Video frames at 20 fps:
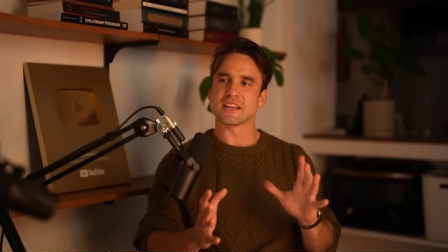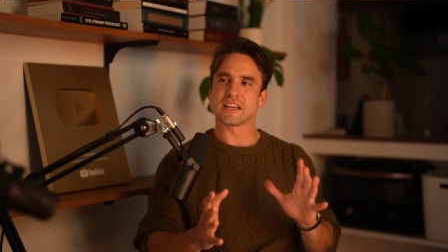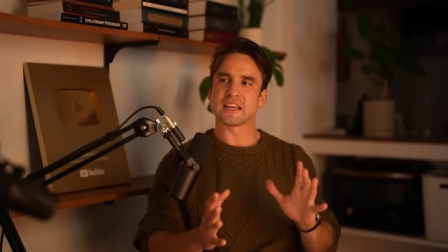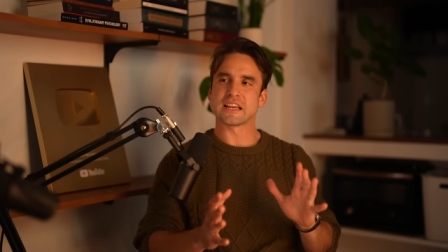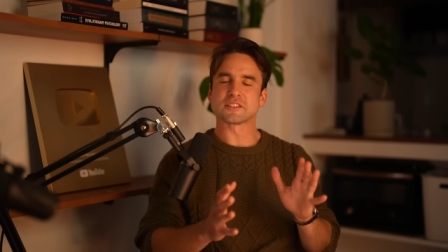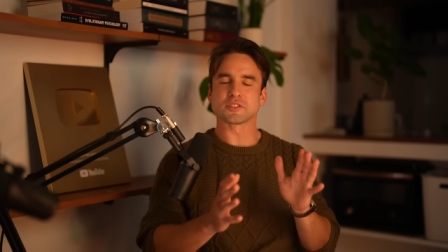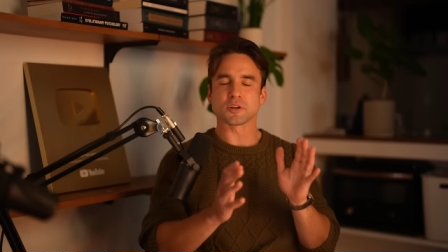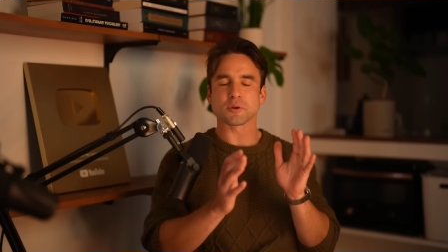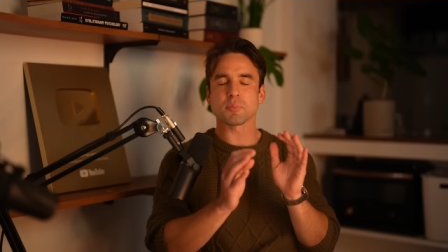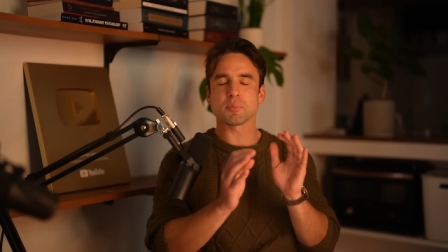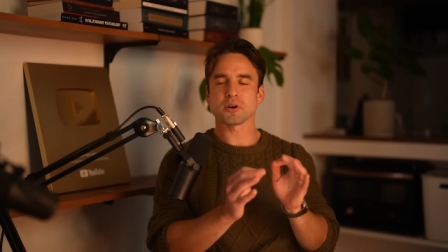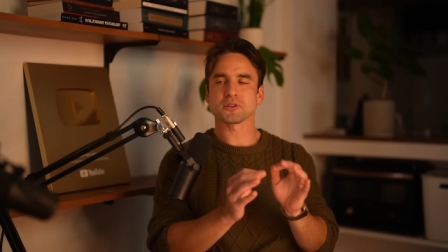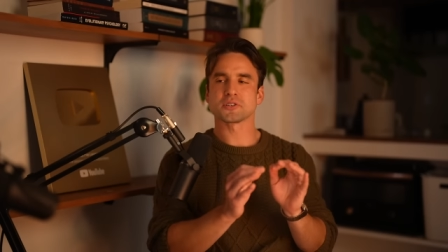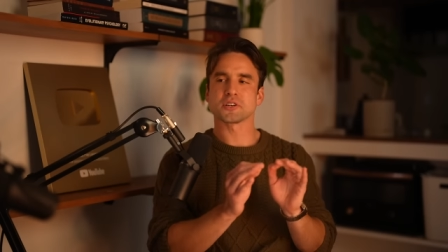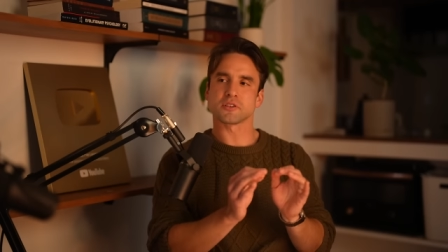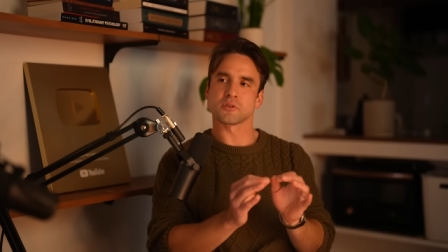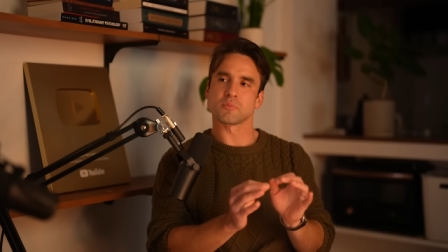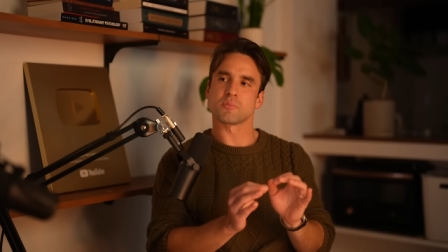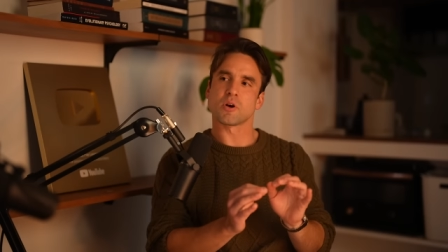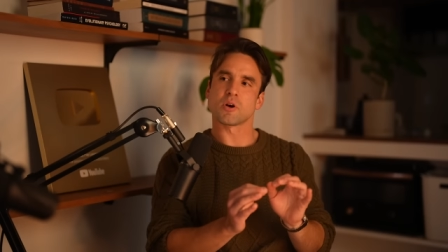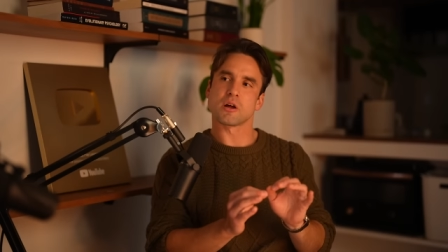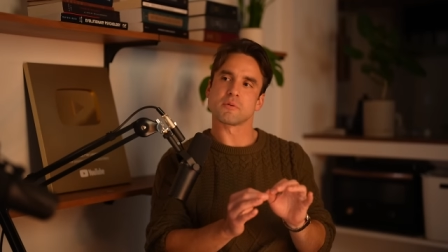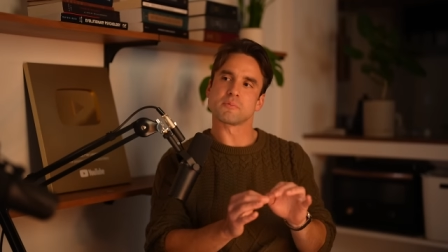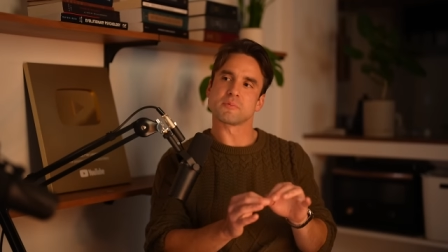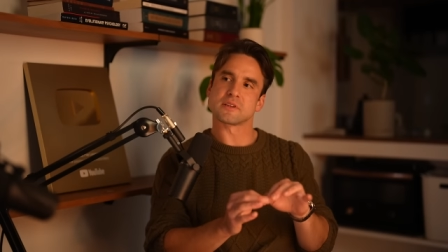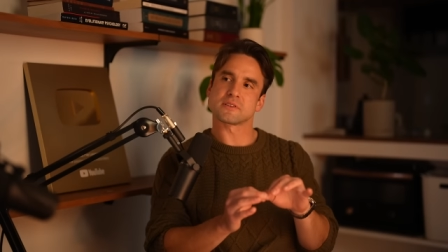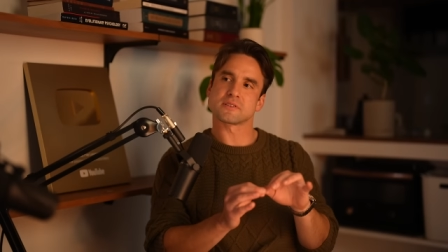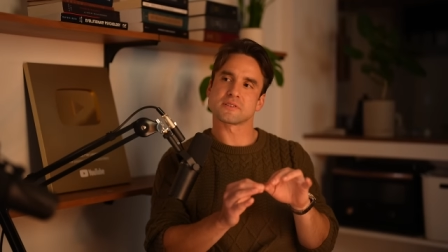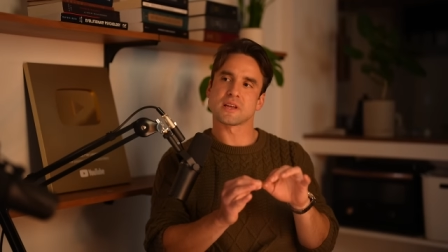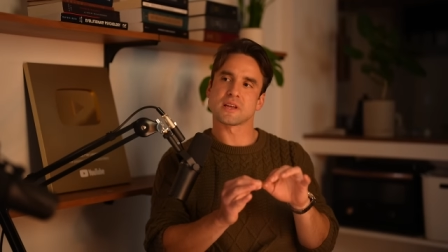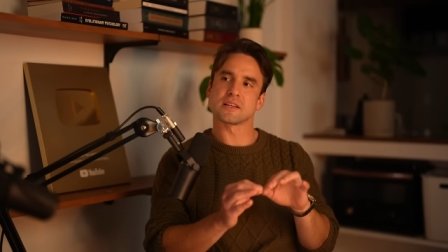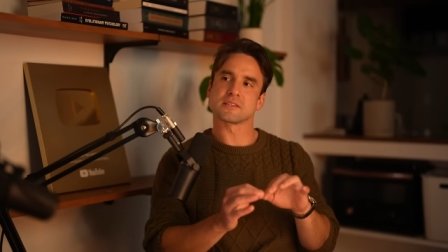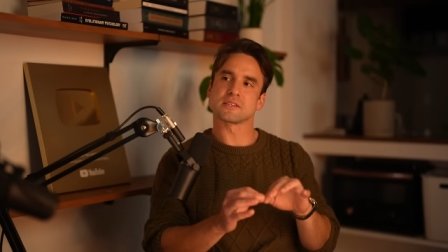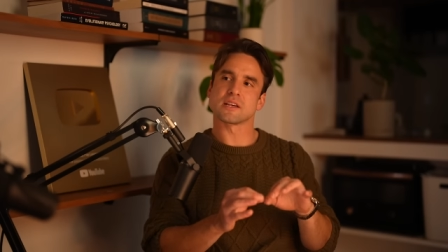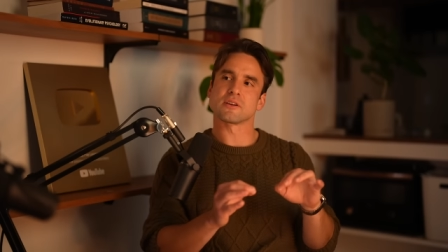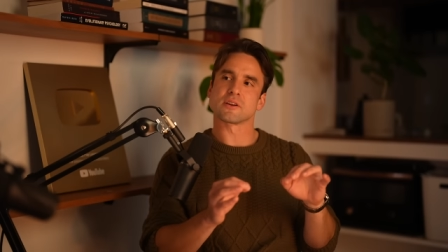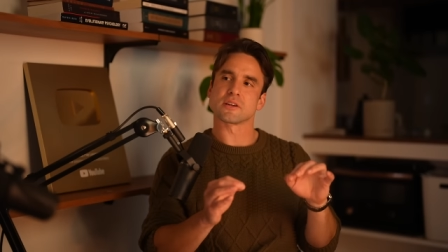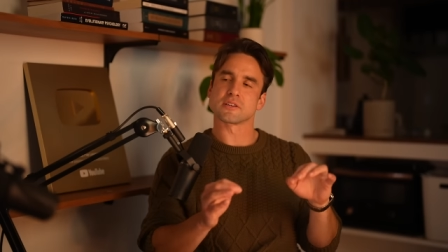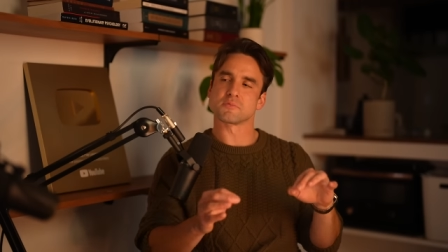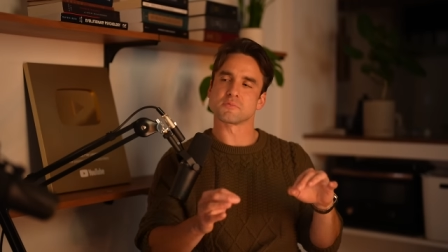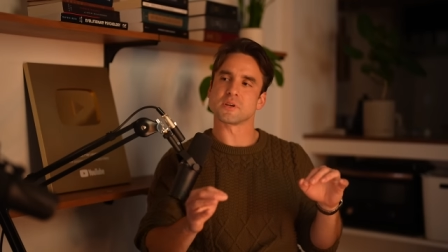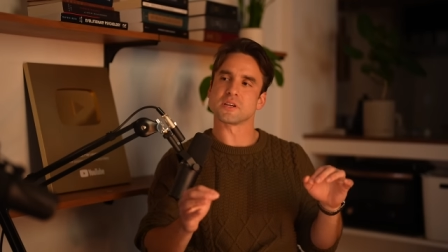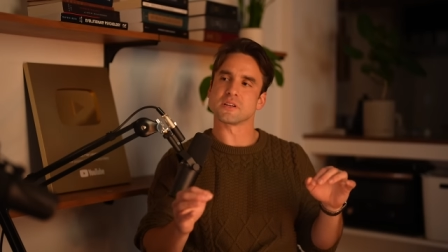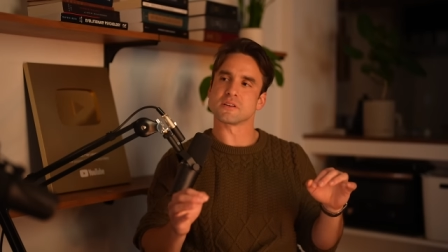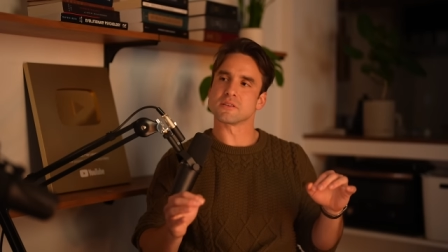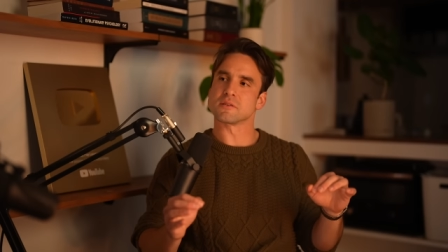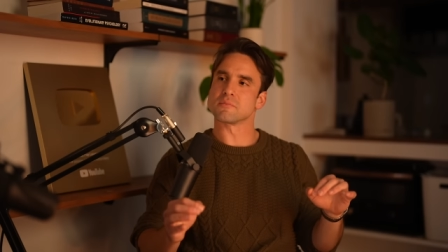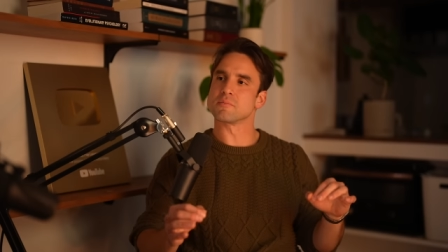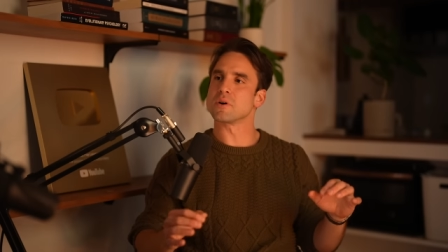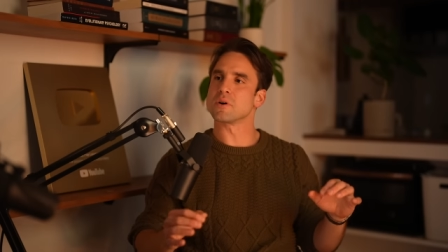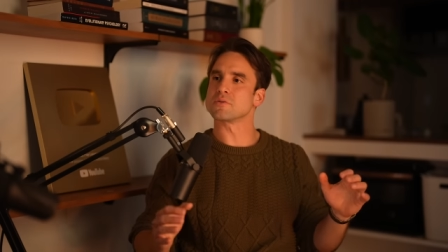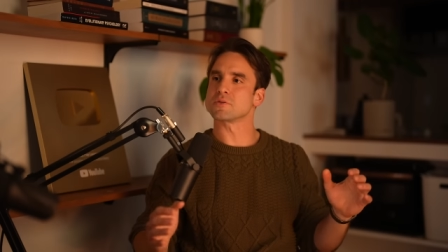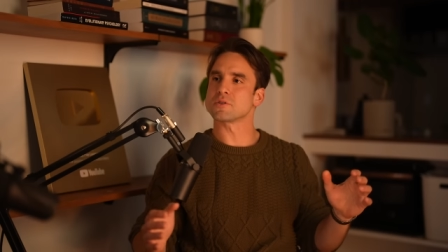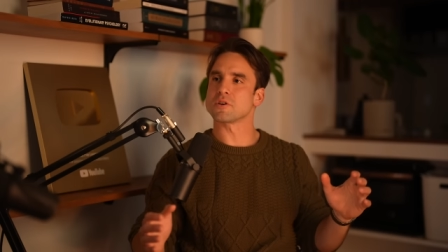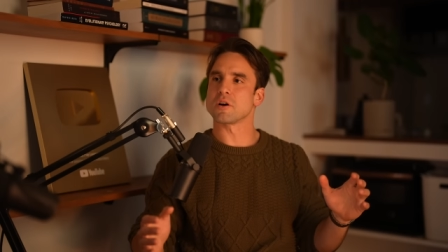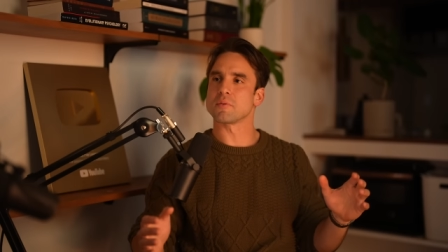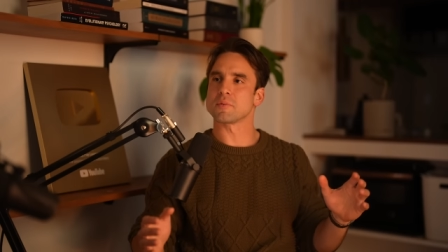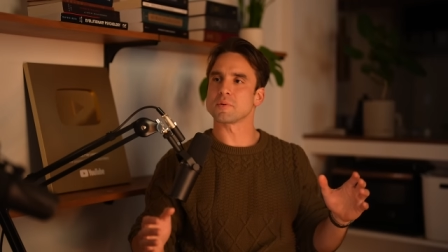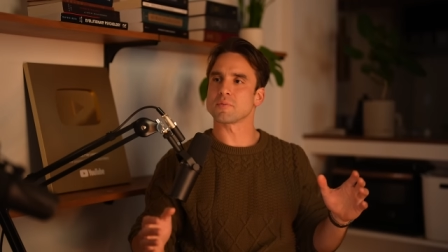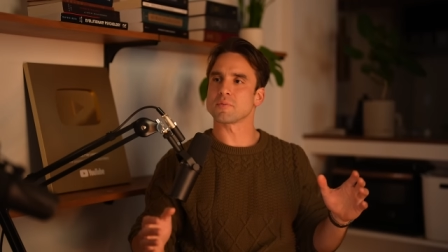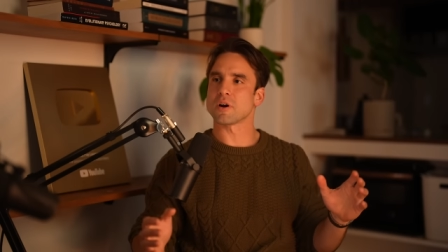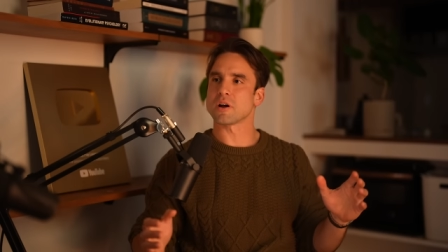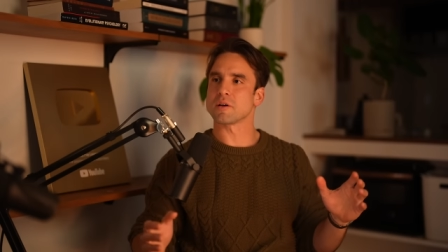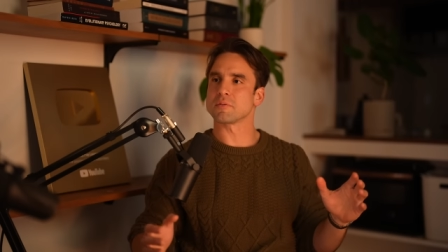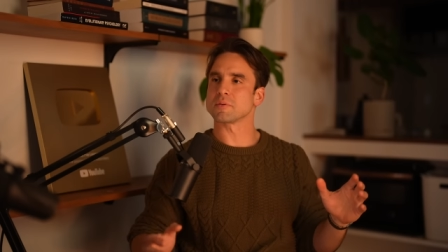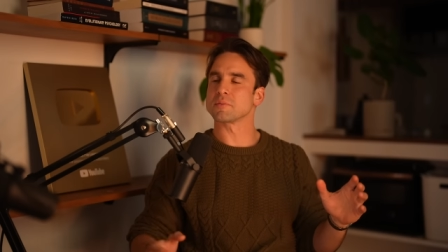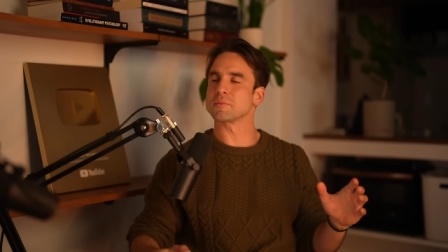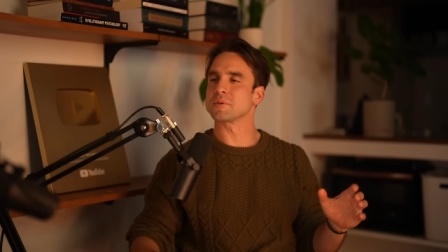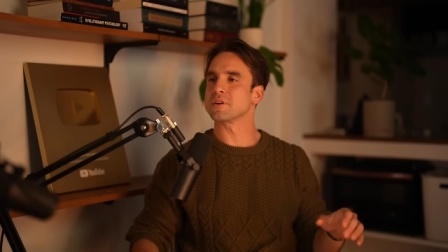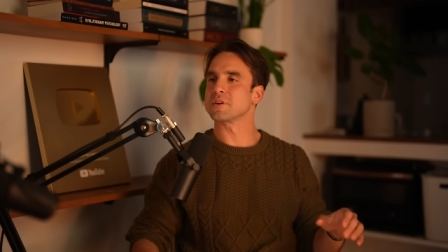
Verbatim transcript: Is there a particular problem that stands out as being the most common problem,